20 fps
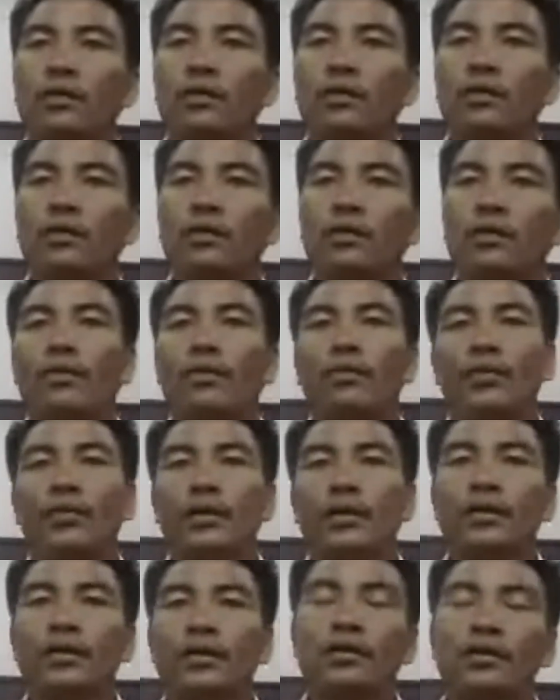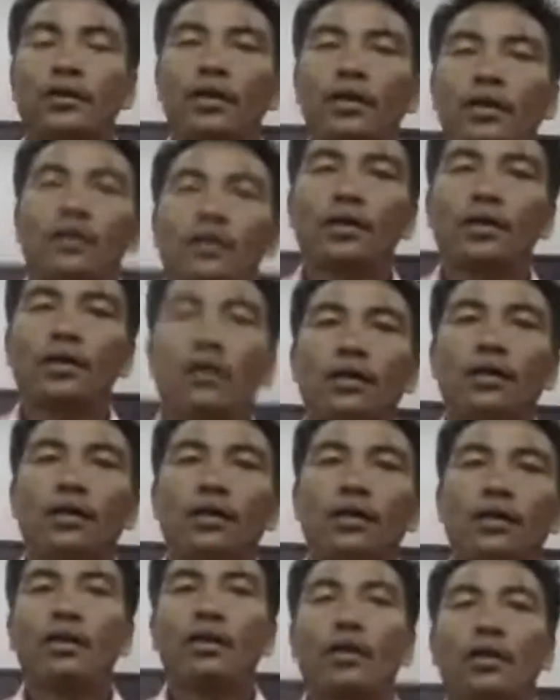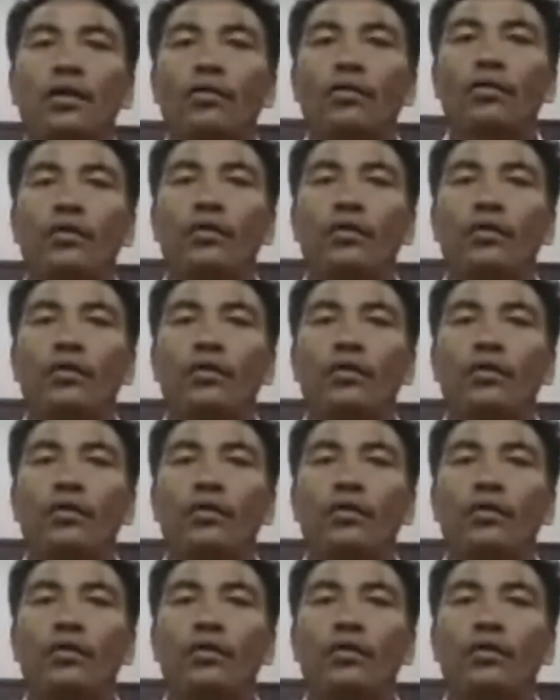basis, and the